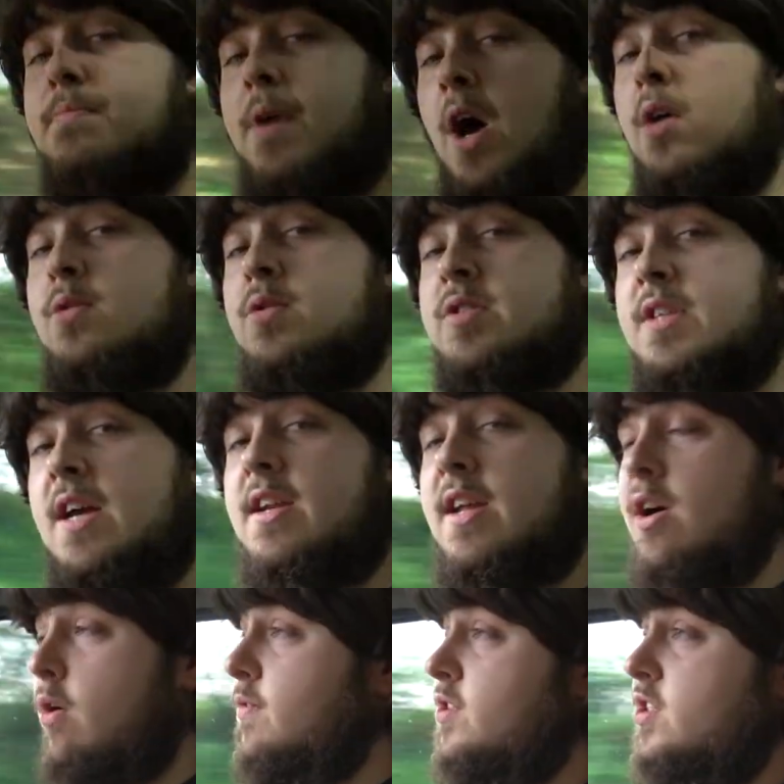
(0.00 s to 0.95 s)

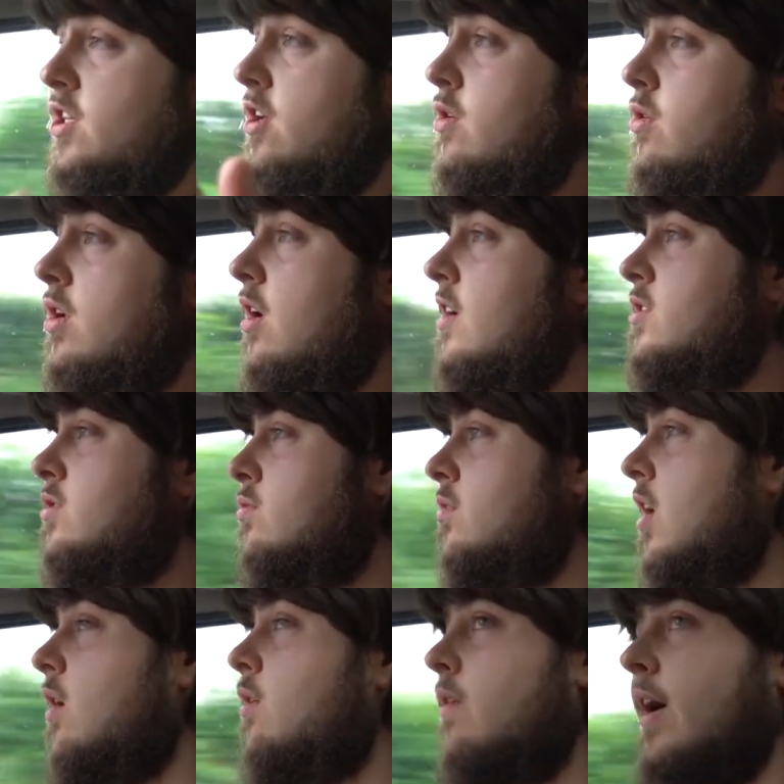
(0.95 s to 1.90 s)
post-edit. Obviously you guys all
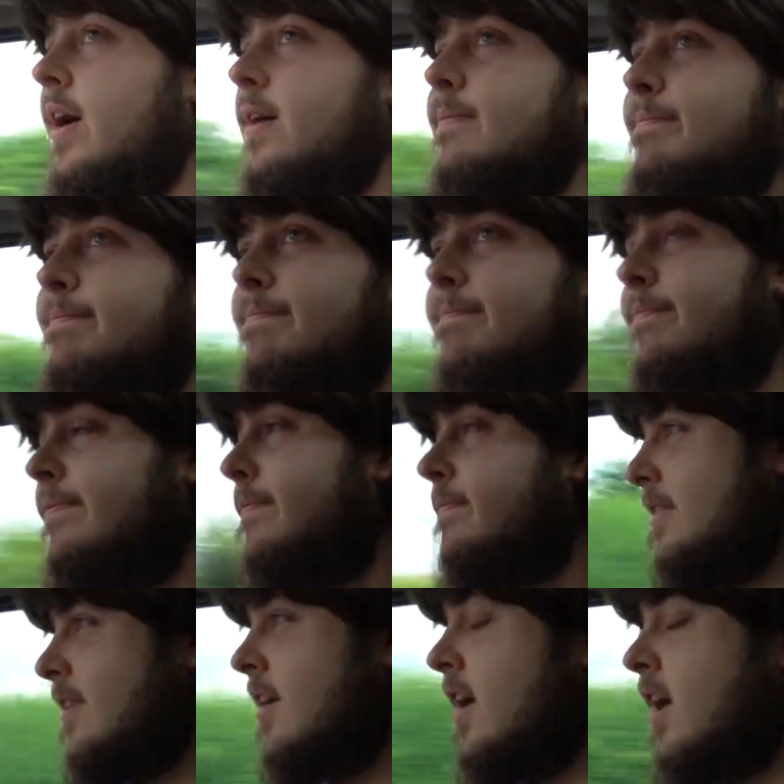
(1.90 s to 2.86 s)
know that.
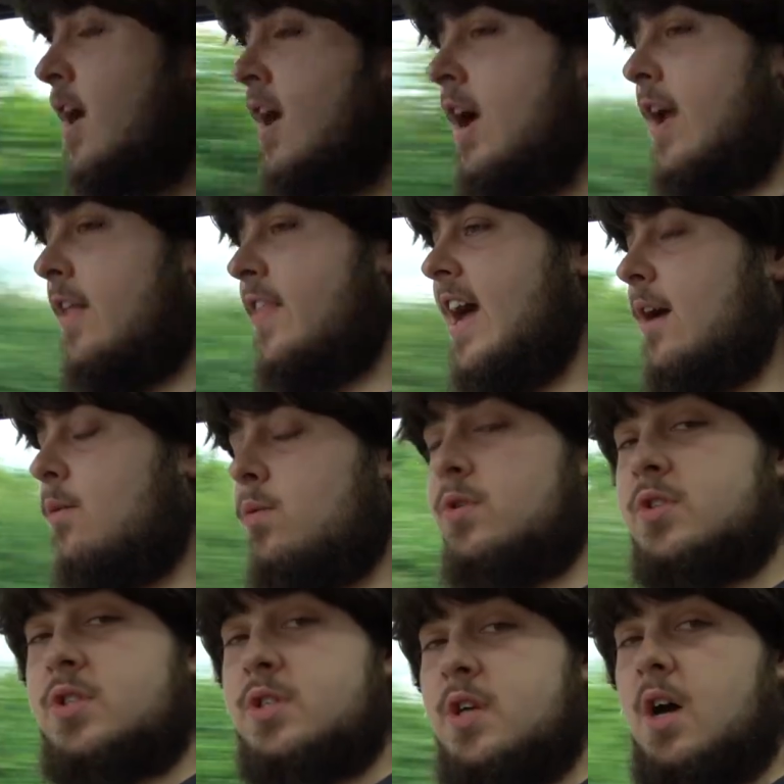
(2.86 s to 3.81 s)
And that
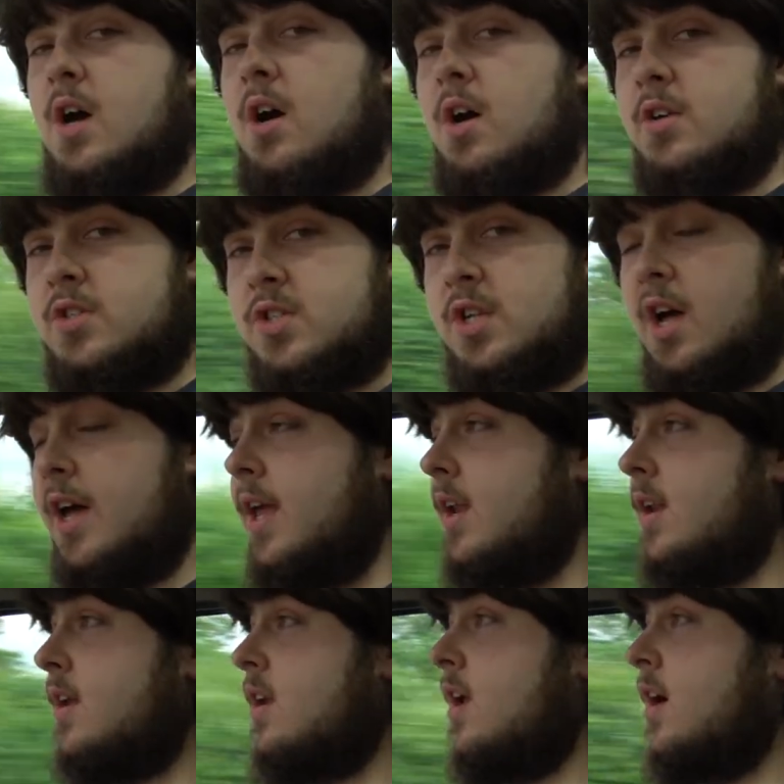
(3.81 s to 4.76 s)
was slight
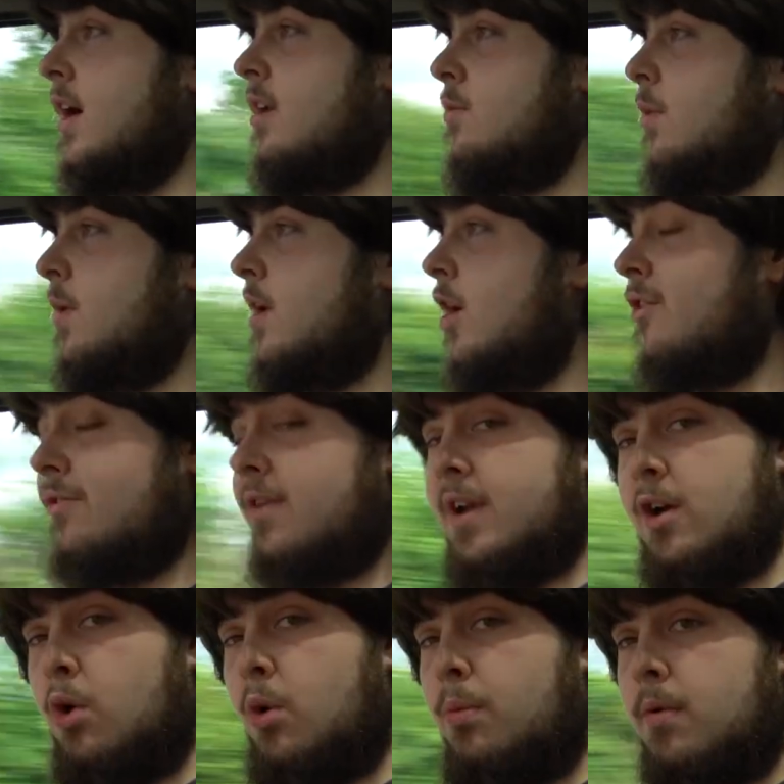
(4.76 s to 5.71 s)
incline, we went over a
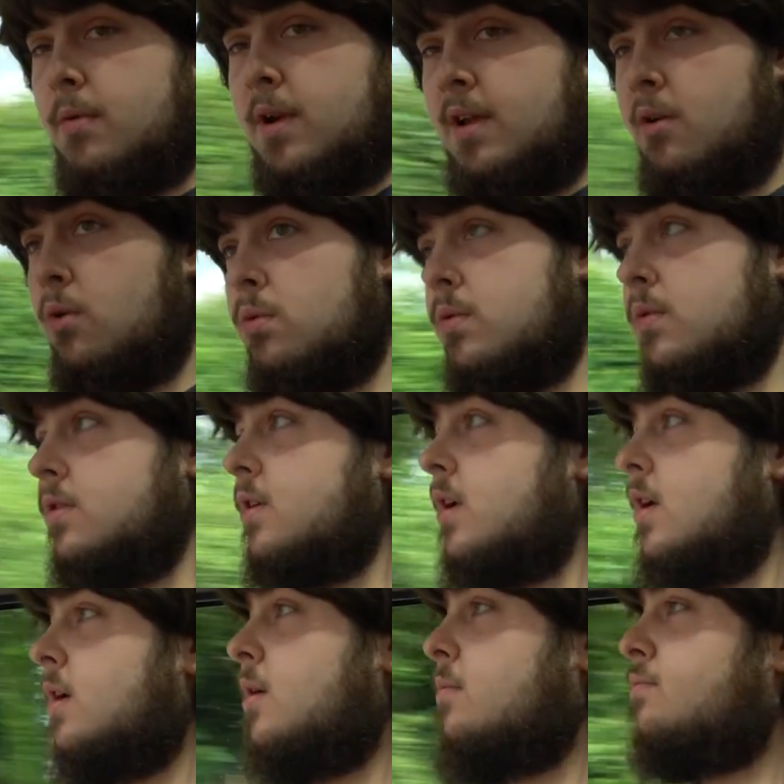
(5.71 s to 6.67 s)
little, little
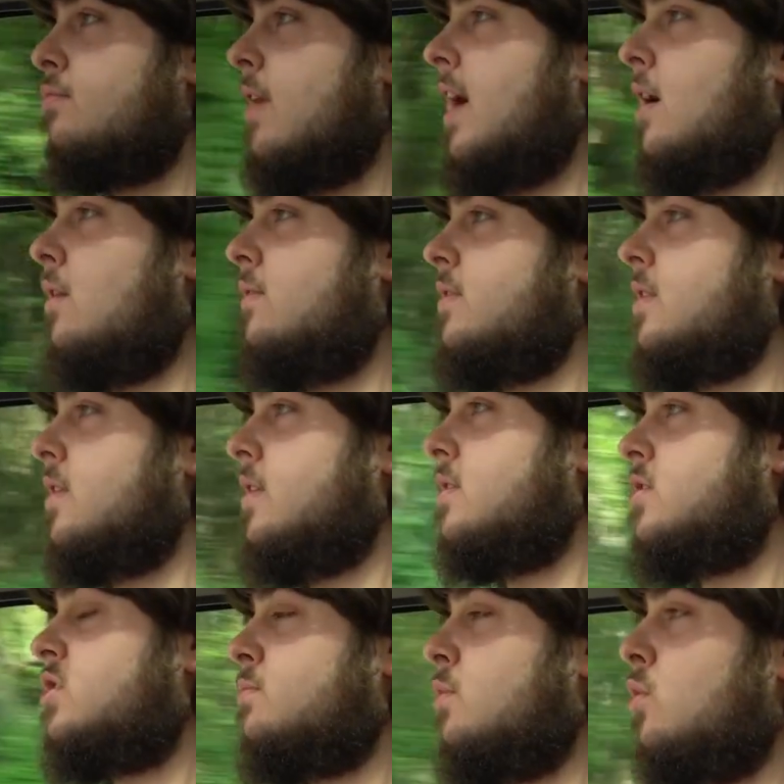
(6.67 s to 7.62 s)
brow of a
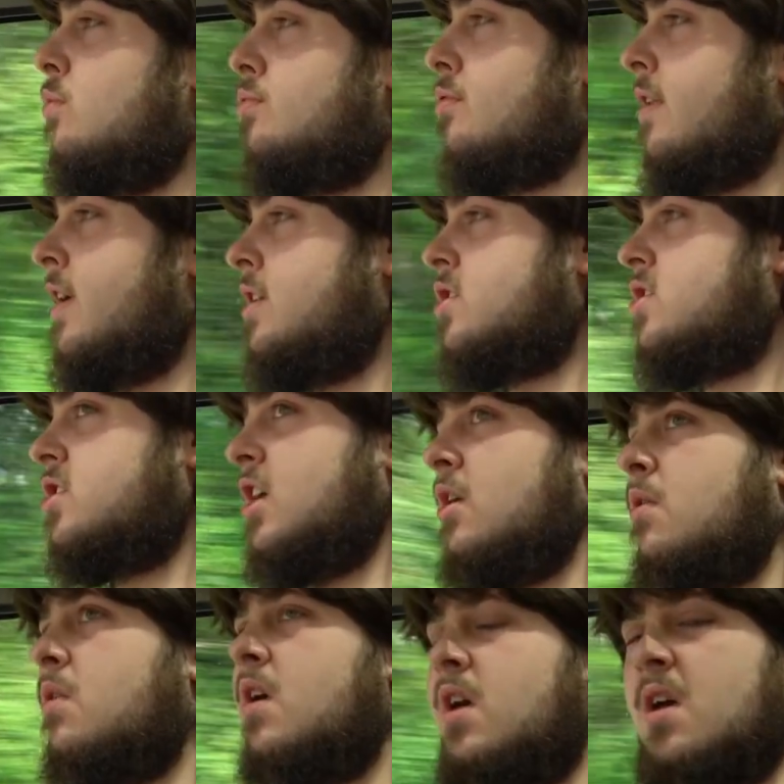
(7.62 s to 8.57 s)
small bridge,
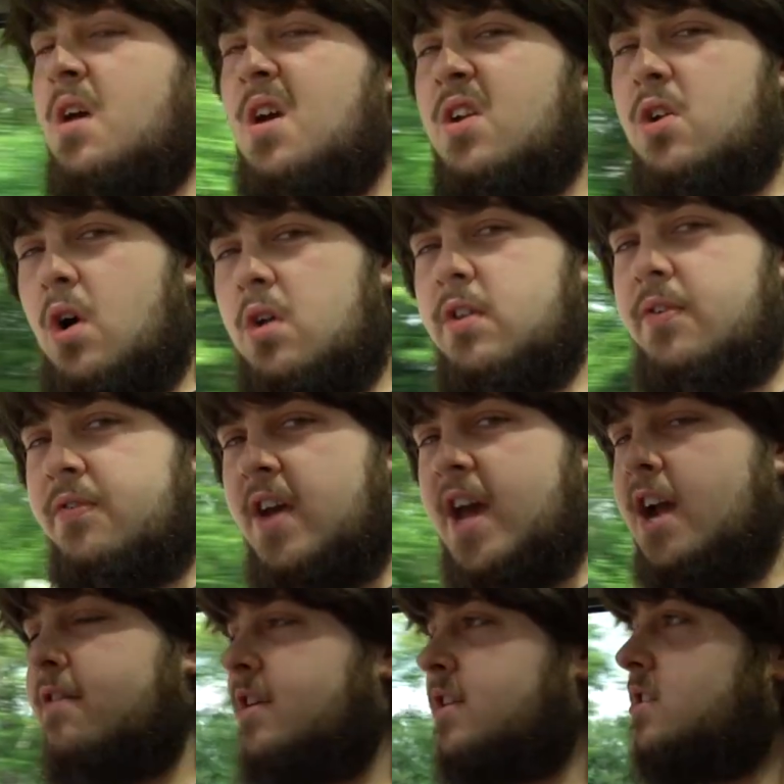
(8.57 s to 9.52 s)
so not the
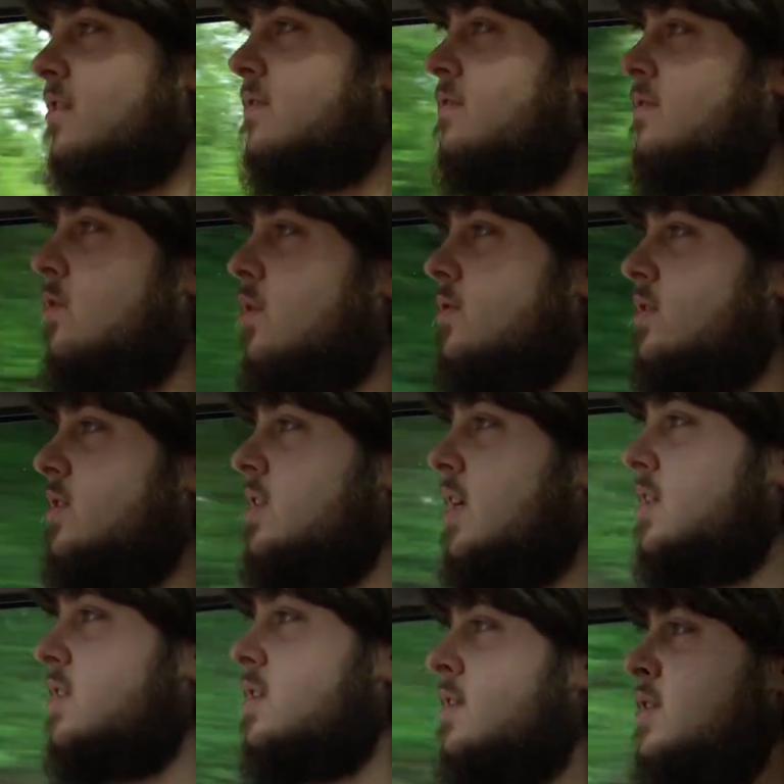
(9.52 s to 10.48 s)
fairest of zero to
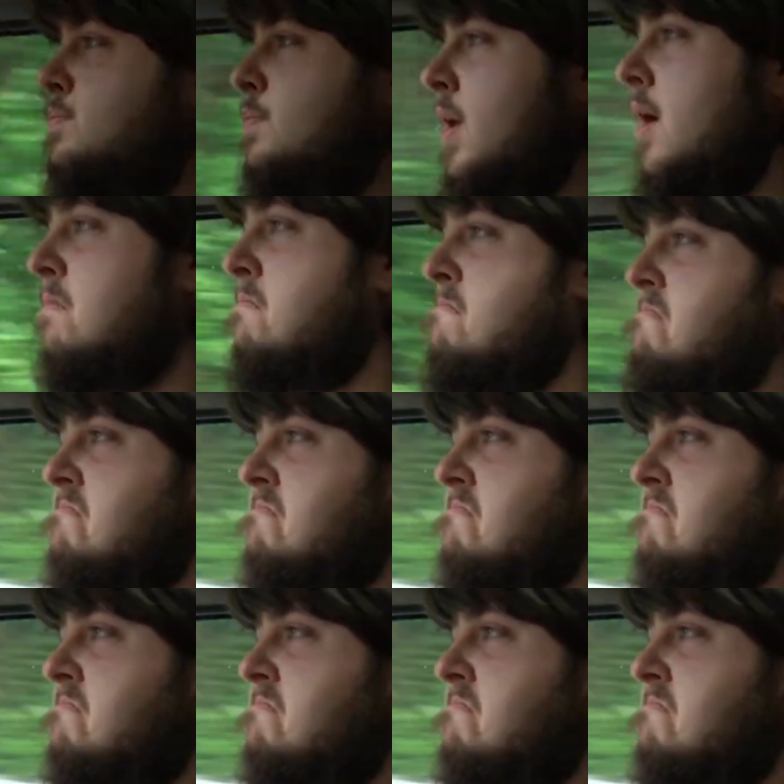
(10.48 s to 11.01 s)
sixties, but